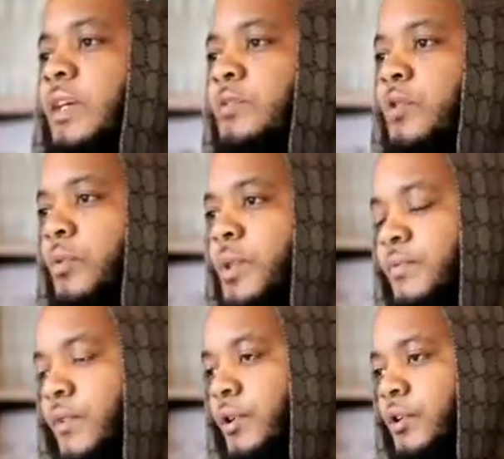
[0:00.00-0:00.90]
I was
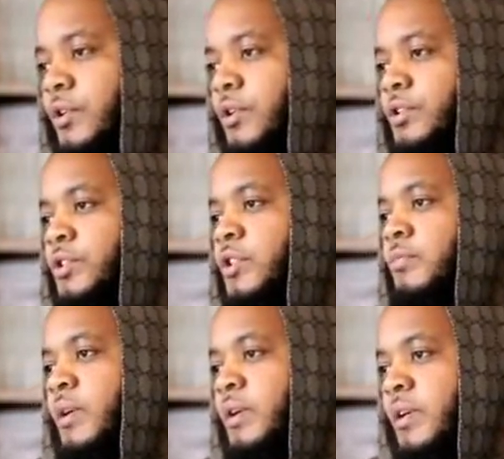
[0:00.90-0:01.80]
always very God conscious.
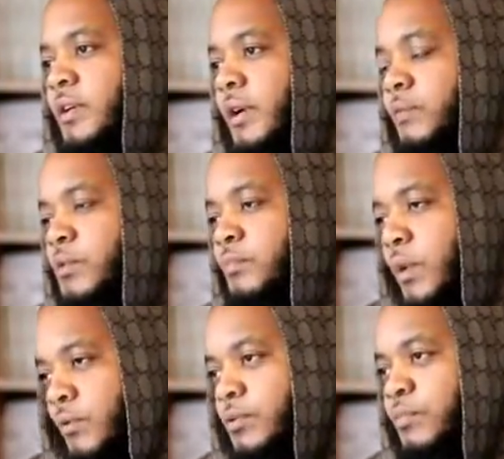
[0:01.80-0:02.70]
But I
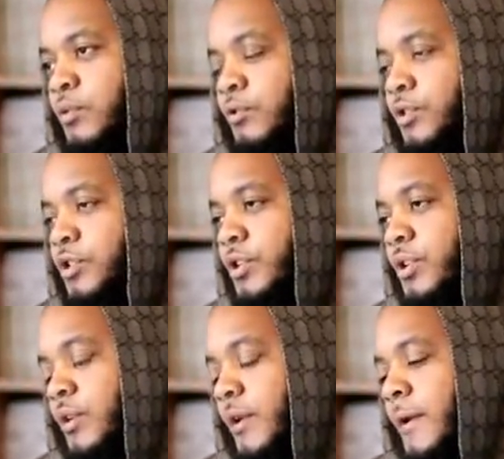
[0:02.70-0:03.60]
was born
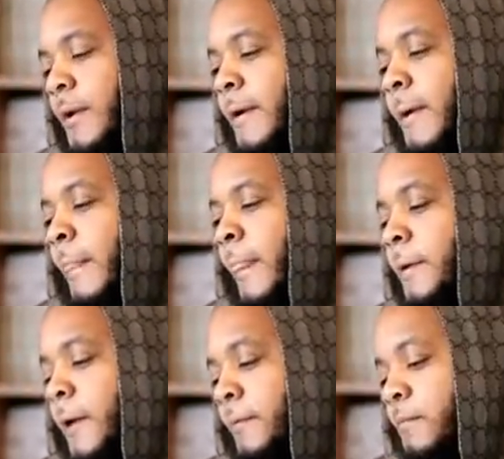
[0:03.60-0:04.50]
Christian.
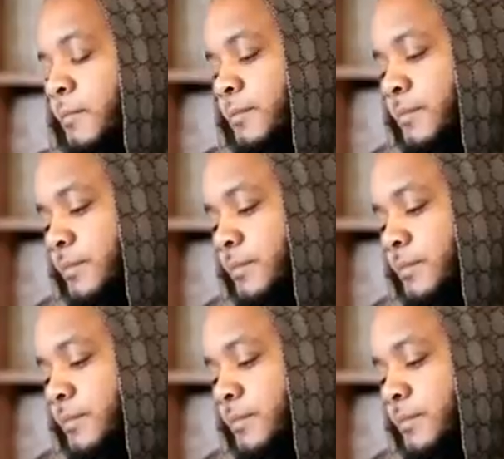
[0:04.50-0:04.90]
Came